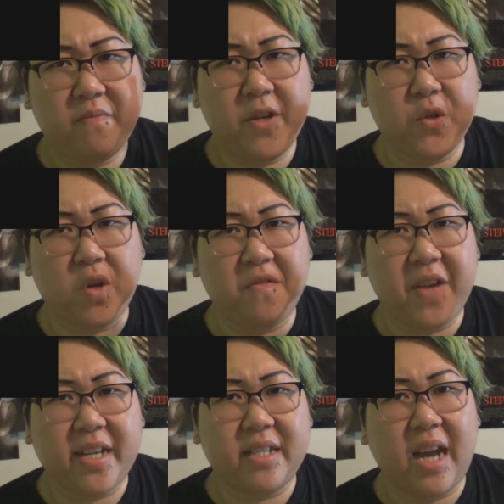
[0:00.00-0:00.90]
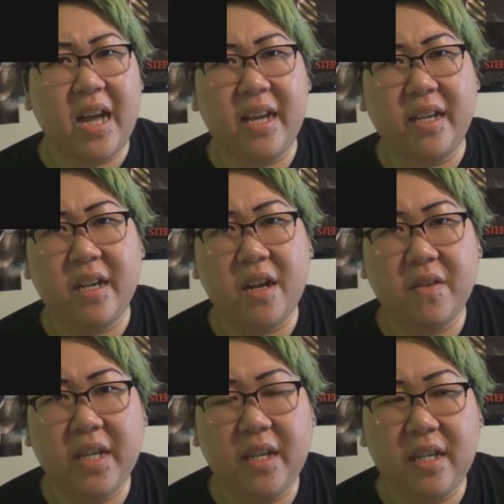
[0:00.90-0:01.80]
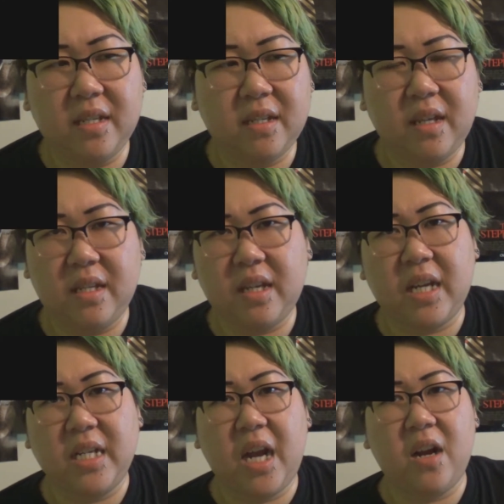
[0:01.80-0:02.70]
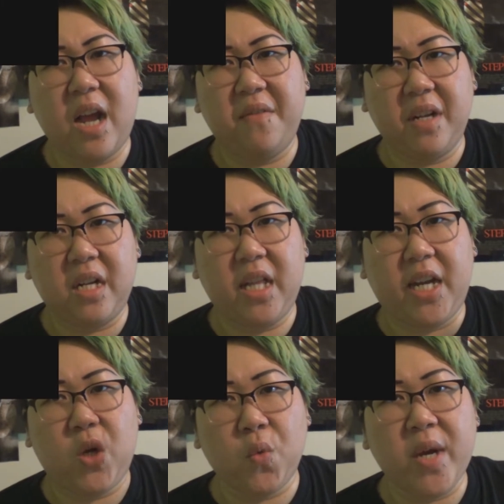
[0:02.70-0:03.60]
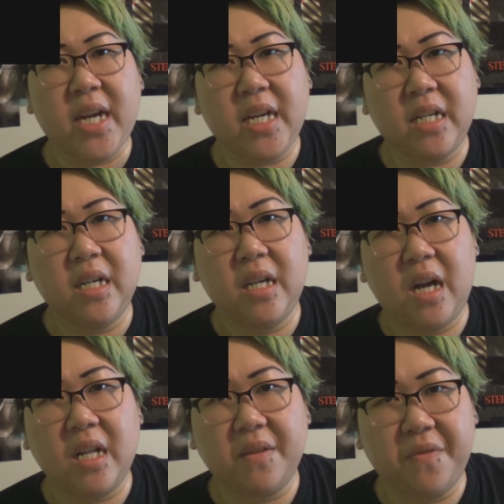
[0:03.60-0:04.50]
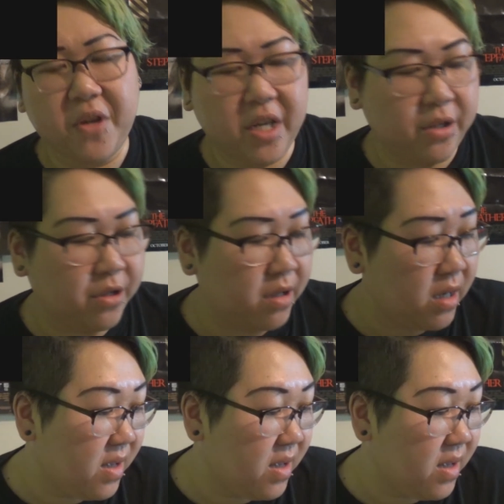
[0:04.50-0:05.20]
visual effects guy, he's sick and tired having to click green on the footage.